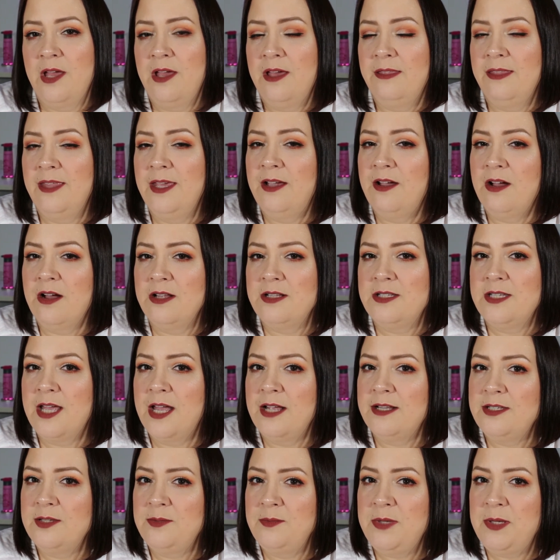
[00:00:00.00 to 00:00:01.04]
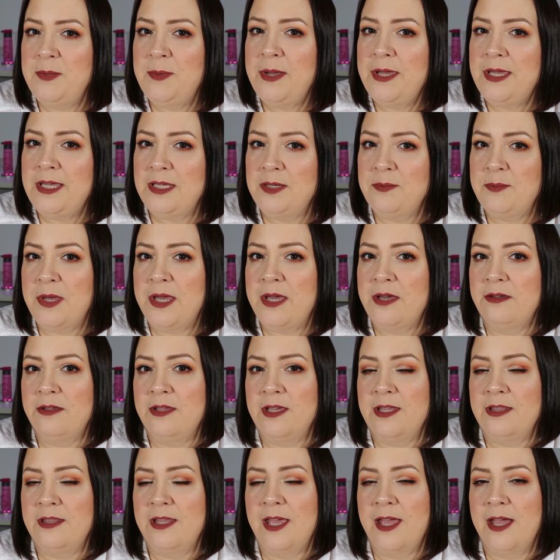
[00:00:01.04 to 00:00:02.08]
They contacted me by email
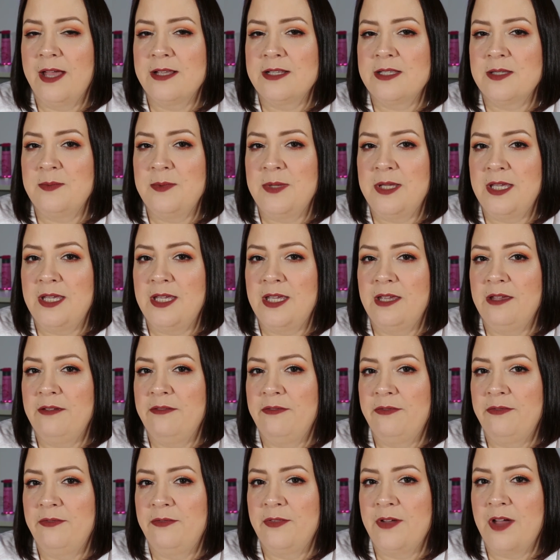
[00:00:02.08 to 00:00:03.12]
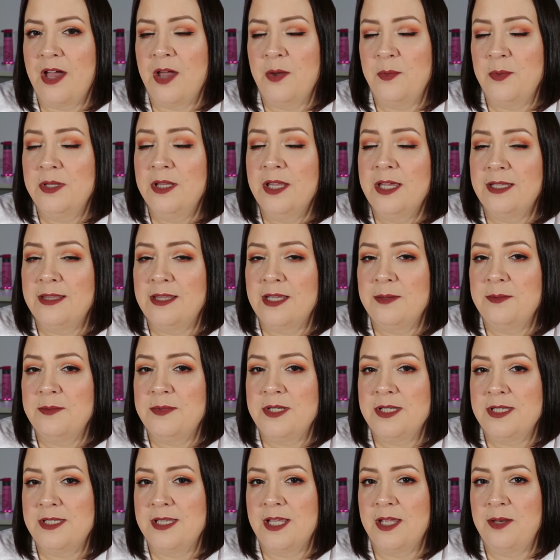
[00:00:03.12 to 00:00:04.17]
and they asked me if I would like them
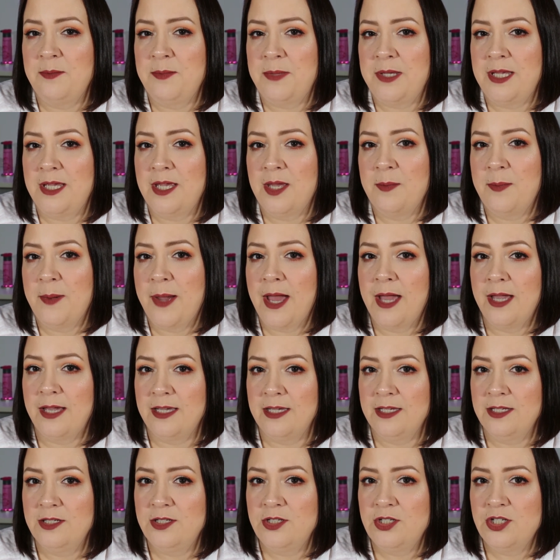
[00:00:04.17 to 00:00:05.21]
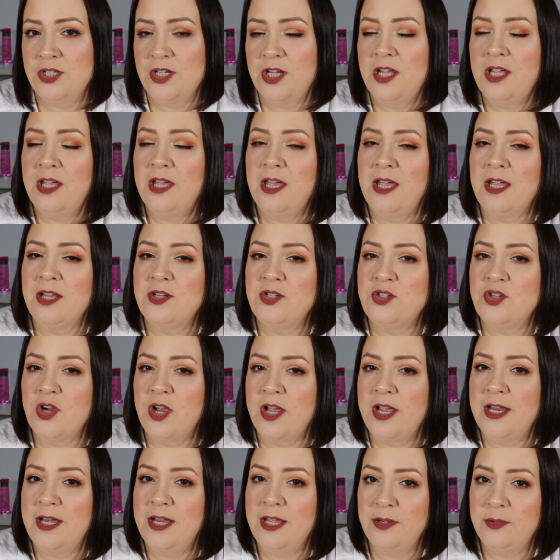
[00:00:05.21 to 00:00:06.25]
to send me a package and
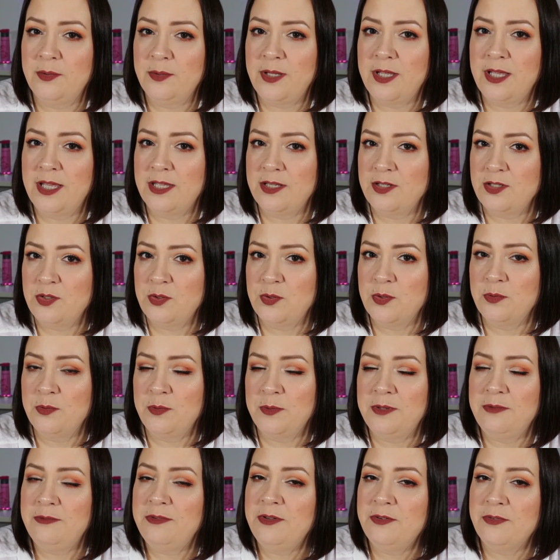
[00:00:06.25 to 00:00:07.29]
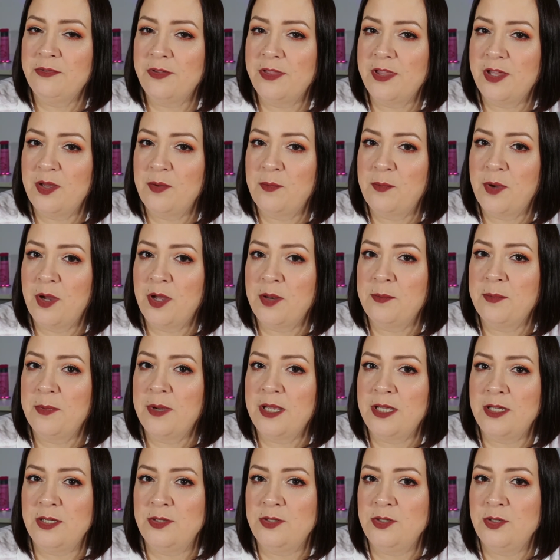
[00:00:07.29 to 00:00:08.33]
try it out and do a review for them on my
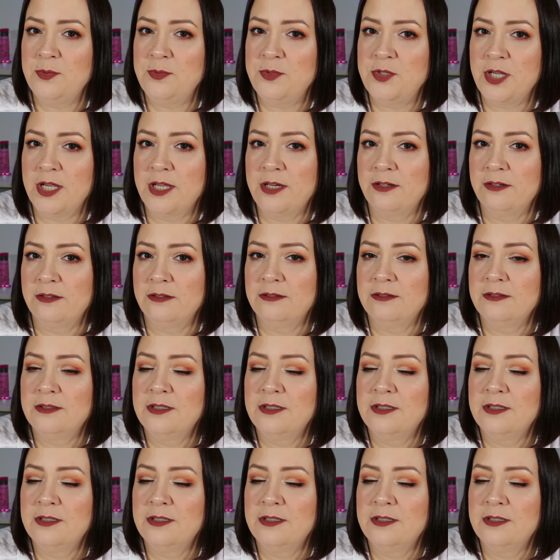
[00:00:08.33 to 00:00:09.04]
YouTube channel.